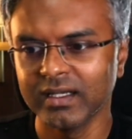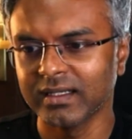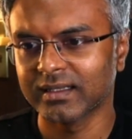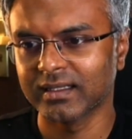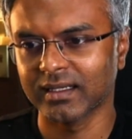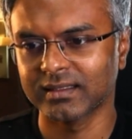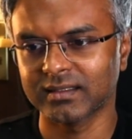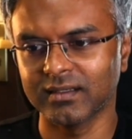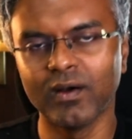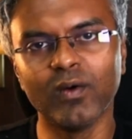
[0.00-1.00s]
that
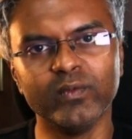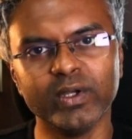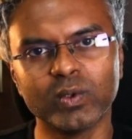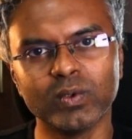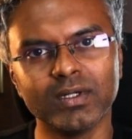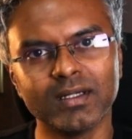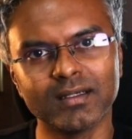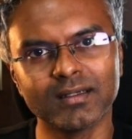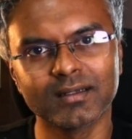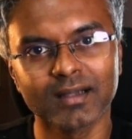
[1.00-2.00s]
we could
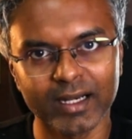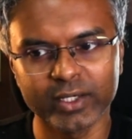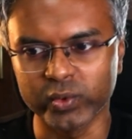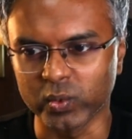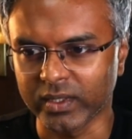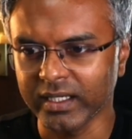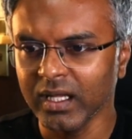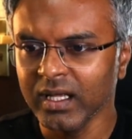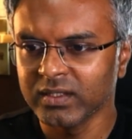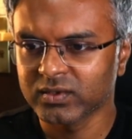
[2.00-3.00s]
connect to, right?
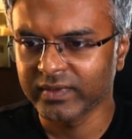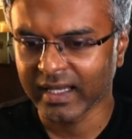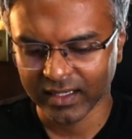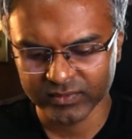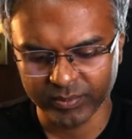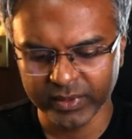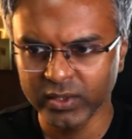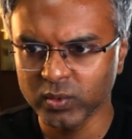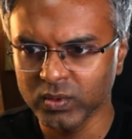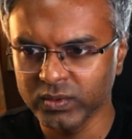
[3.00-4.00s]
So we have the
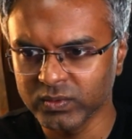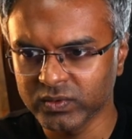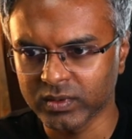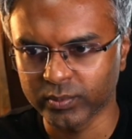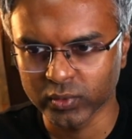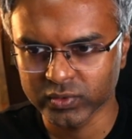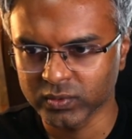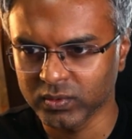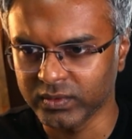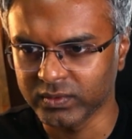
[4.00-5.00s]
pre-tool use, the post-tool
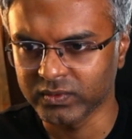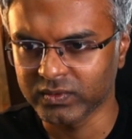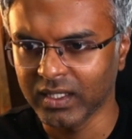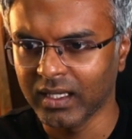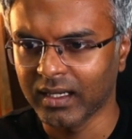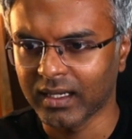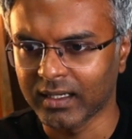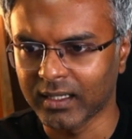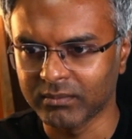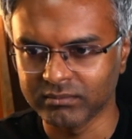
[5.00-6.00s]
use,
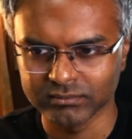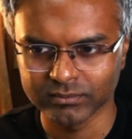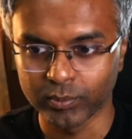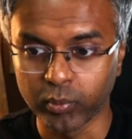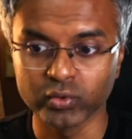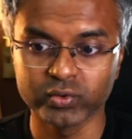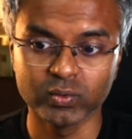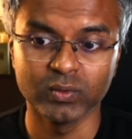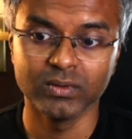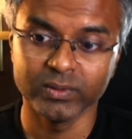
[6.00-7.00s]

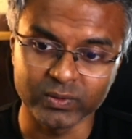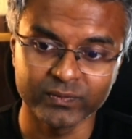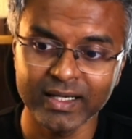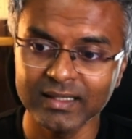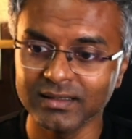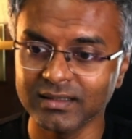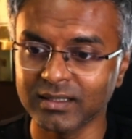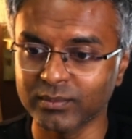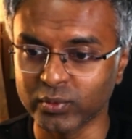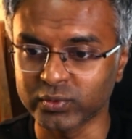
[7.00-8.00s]
post-tool use failure, and
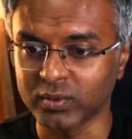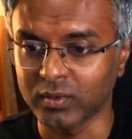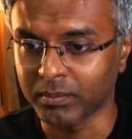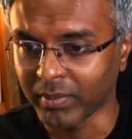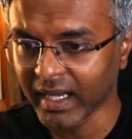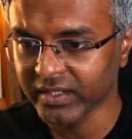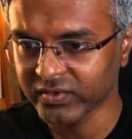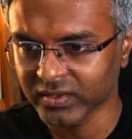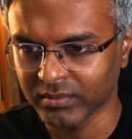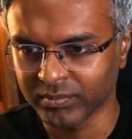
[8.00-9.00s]
post-tool batch,
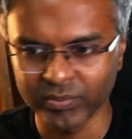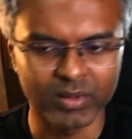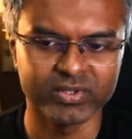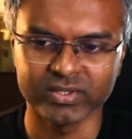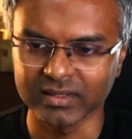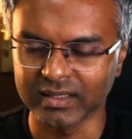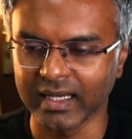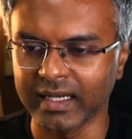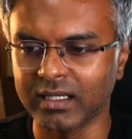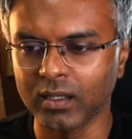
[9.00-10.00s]
and permission
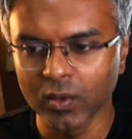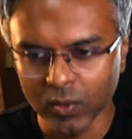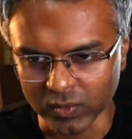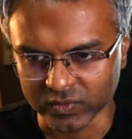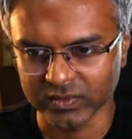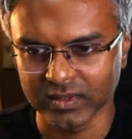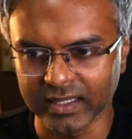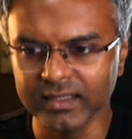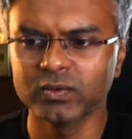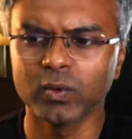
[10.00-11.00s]
denied hooks, right?
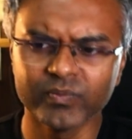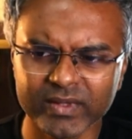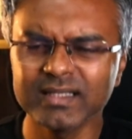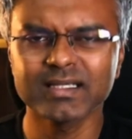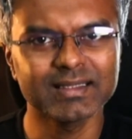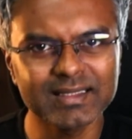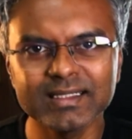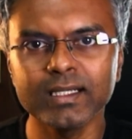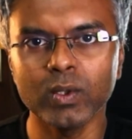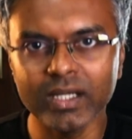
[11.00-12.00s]
So these are
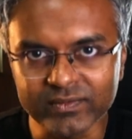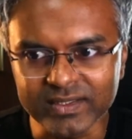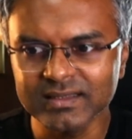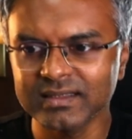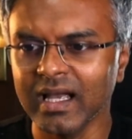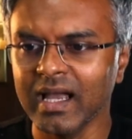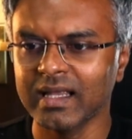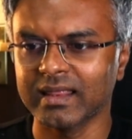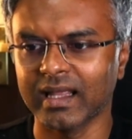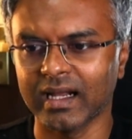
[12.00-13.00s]
essentially events
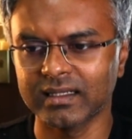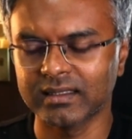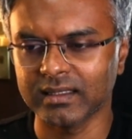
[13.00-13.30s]
that